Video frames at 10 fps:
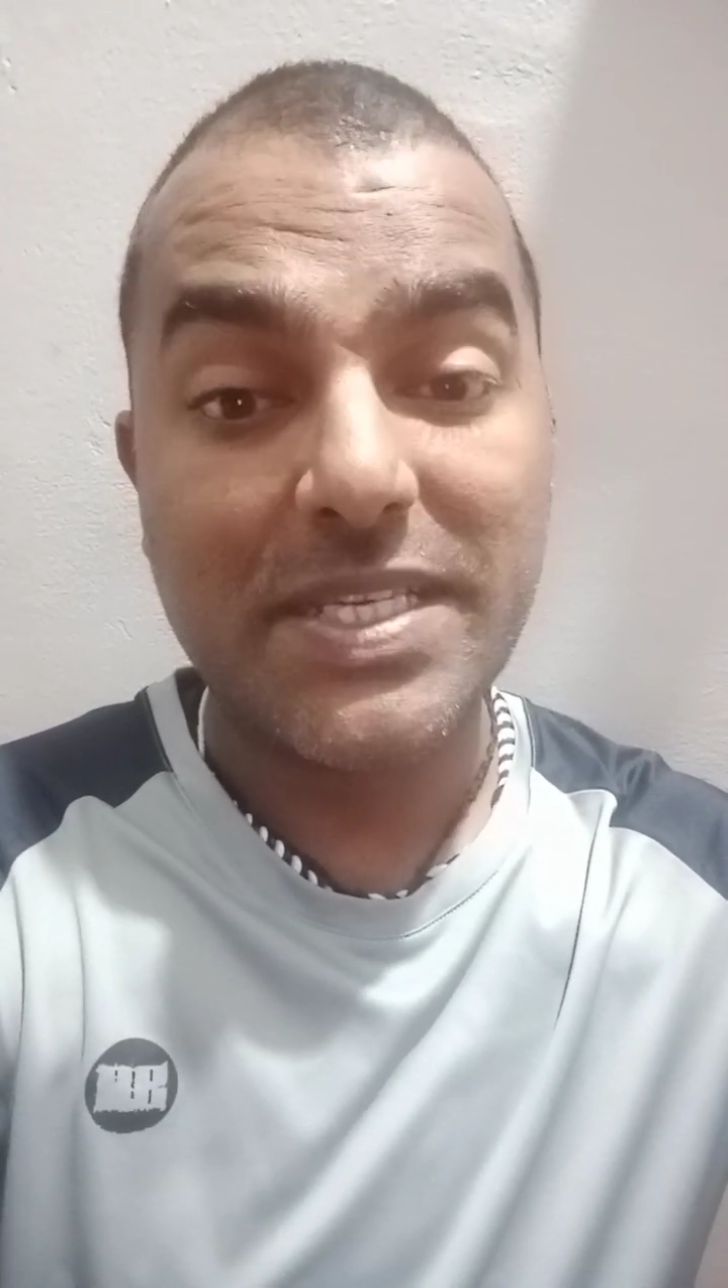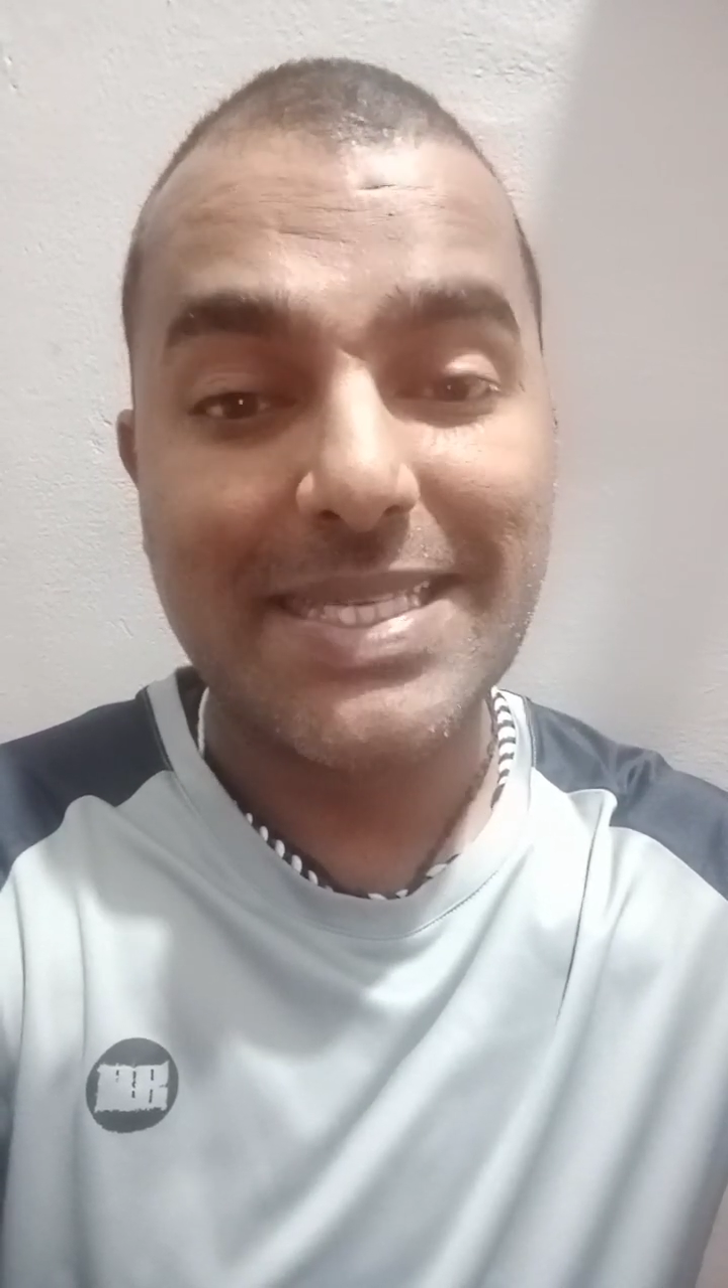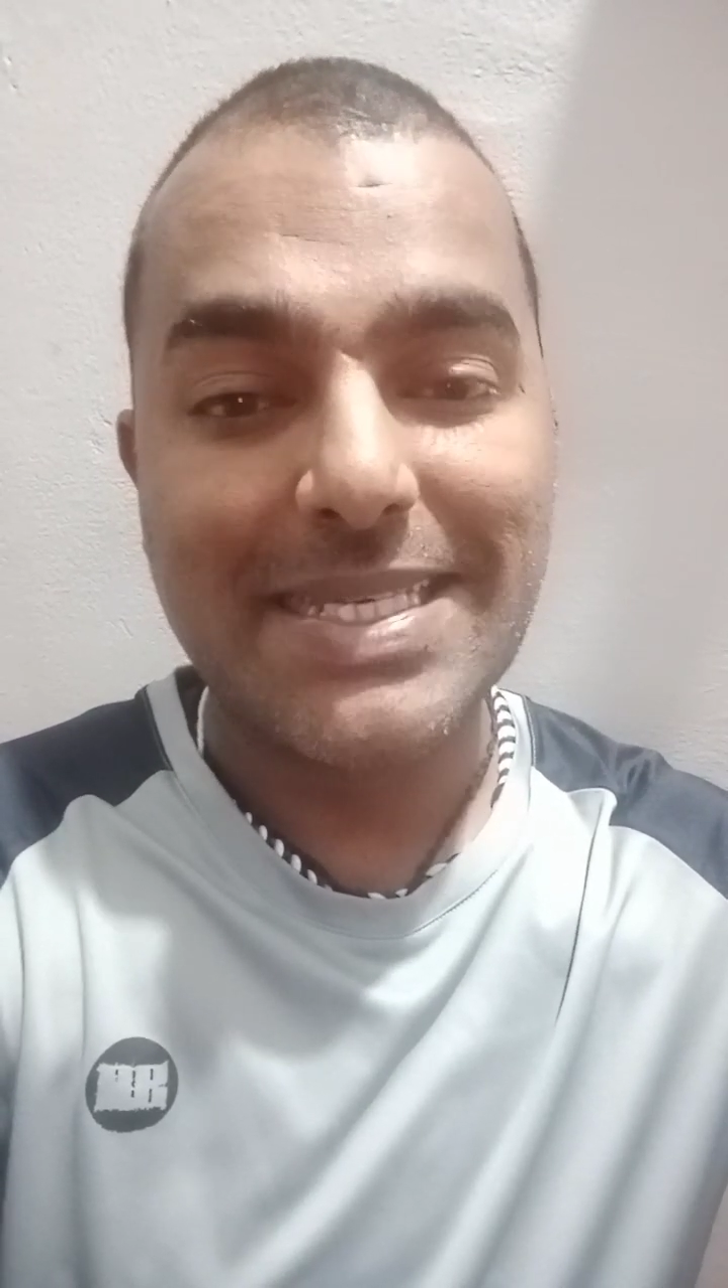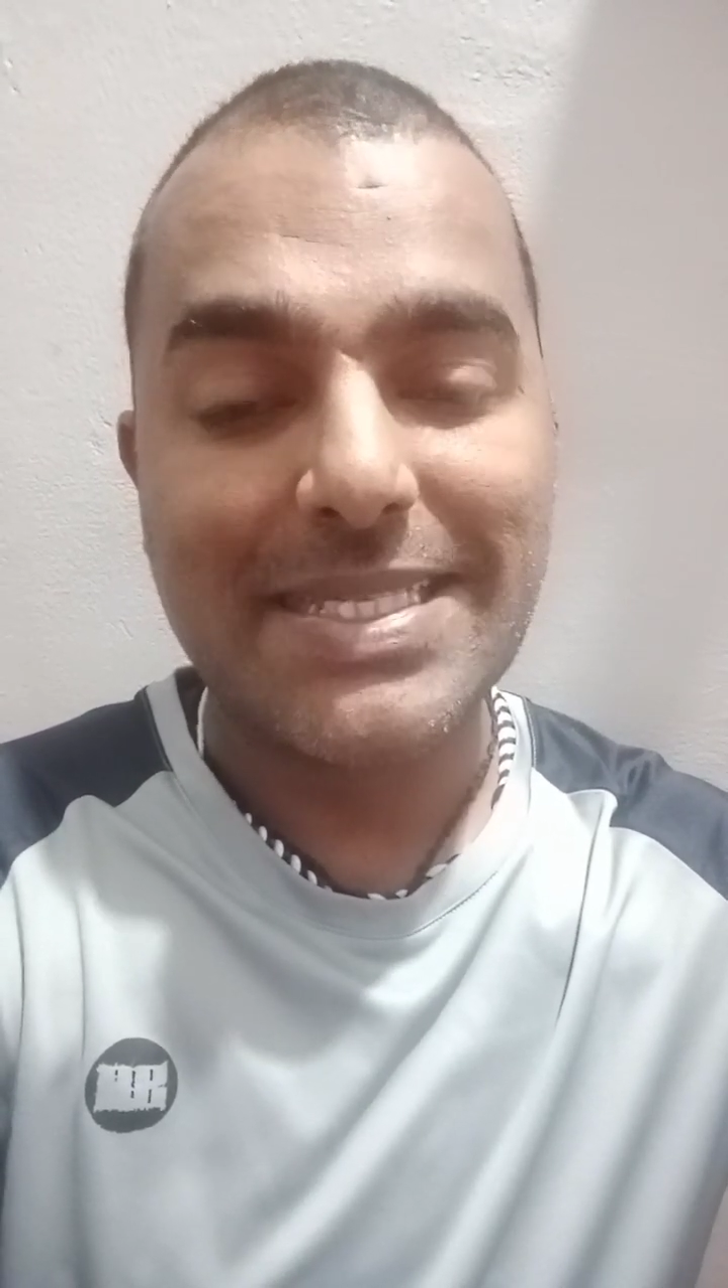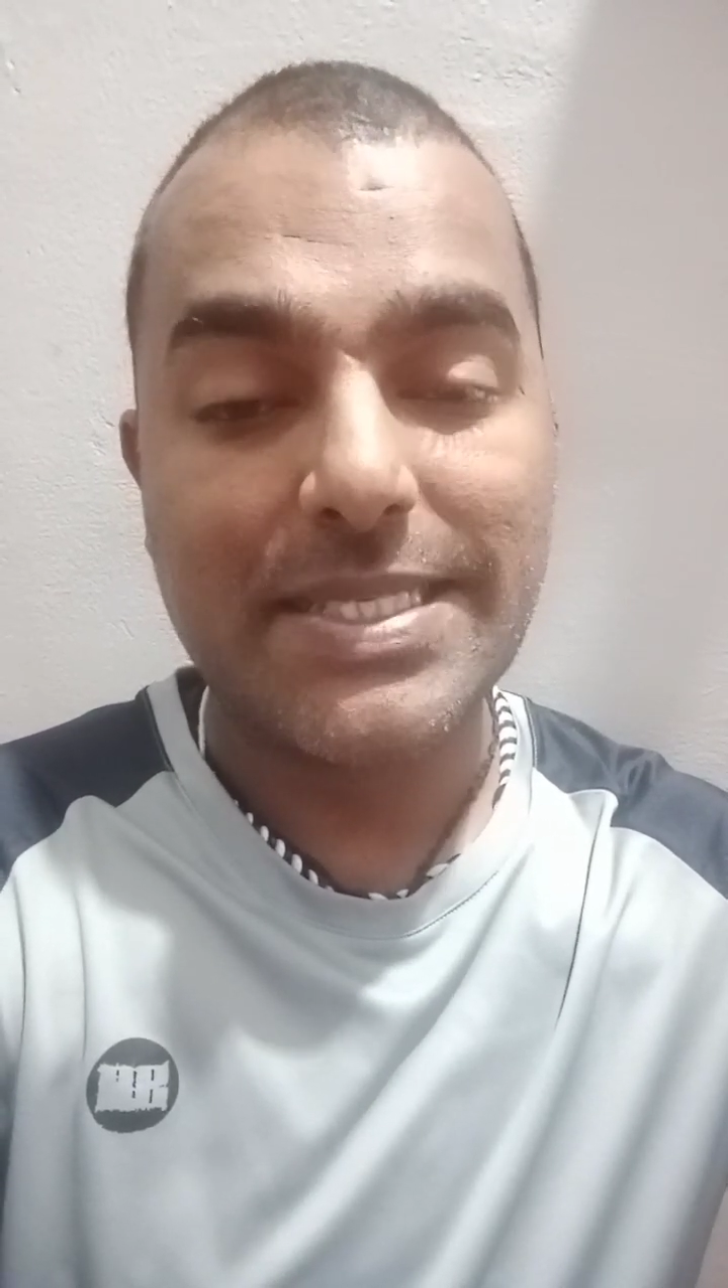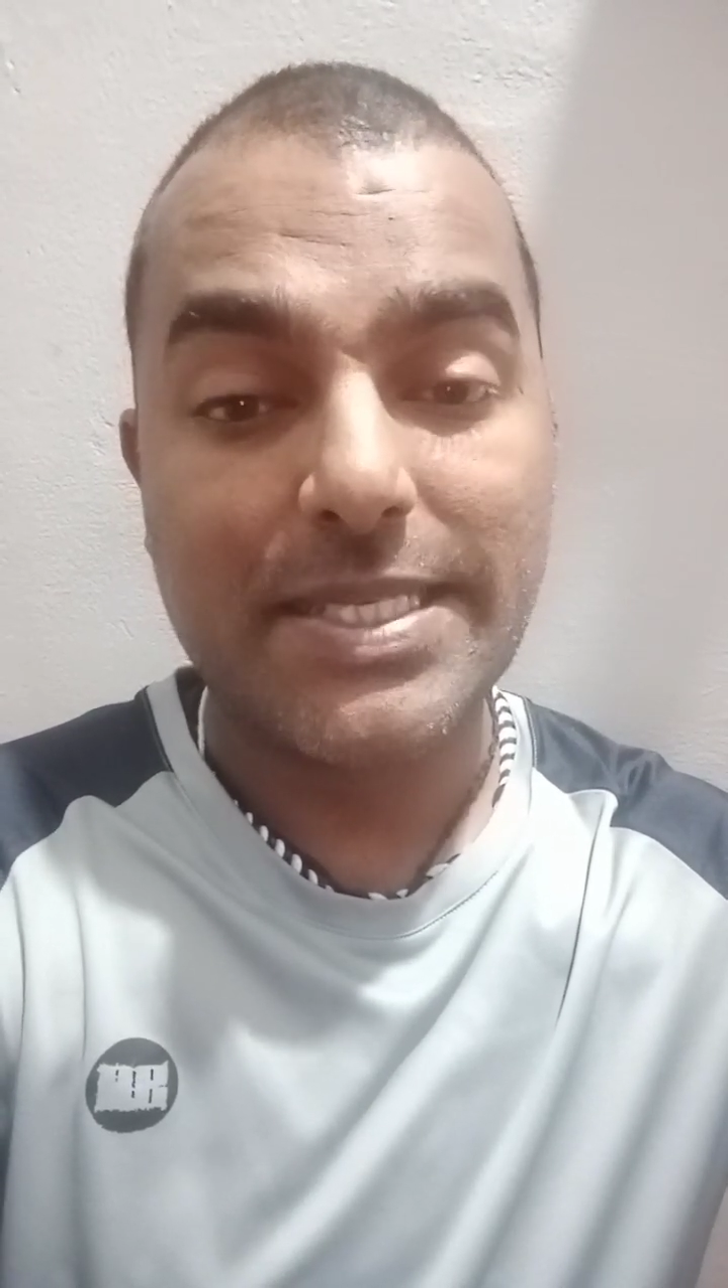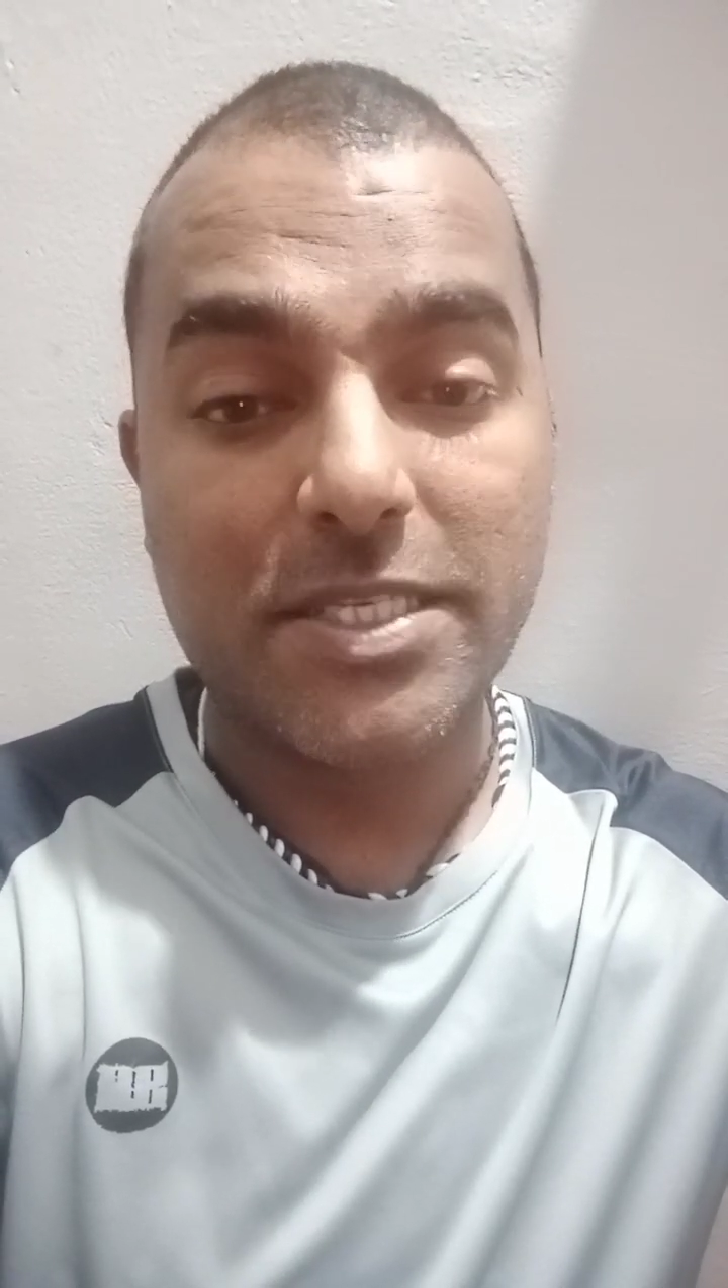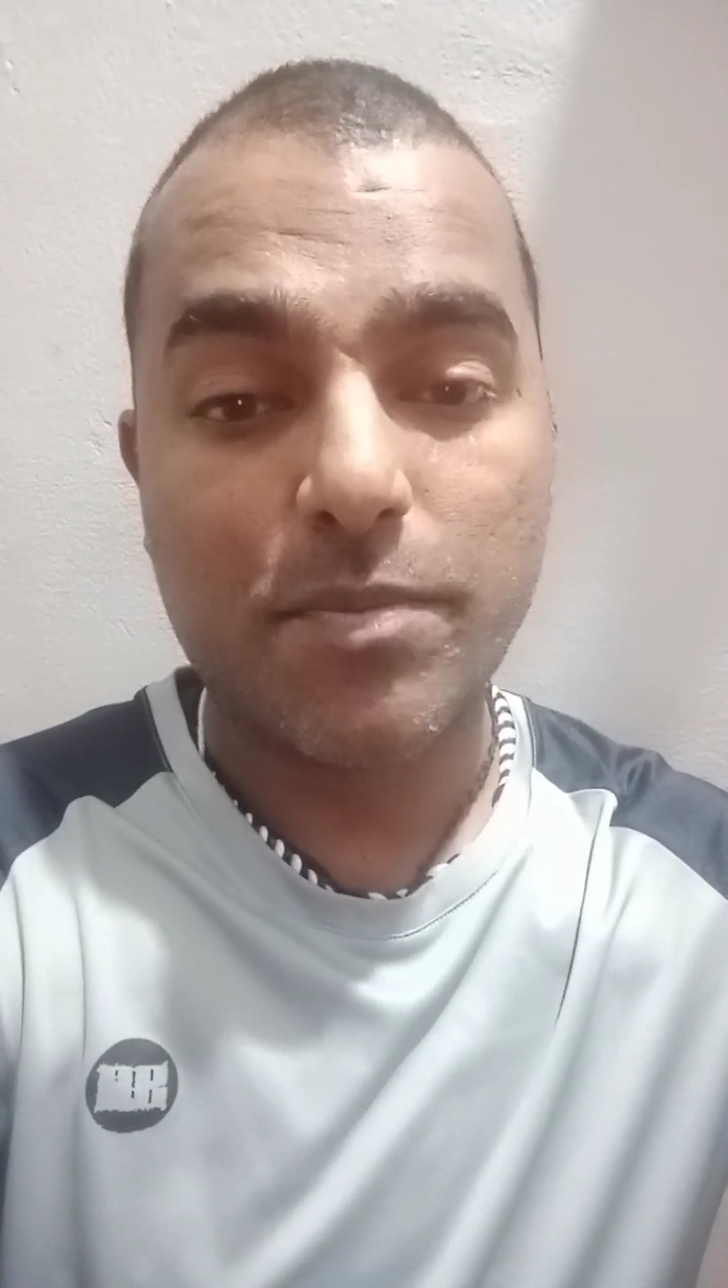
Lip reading: just 66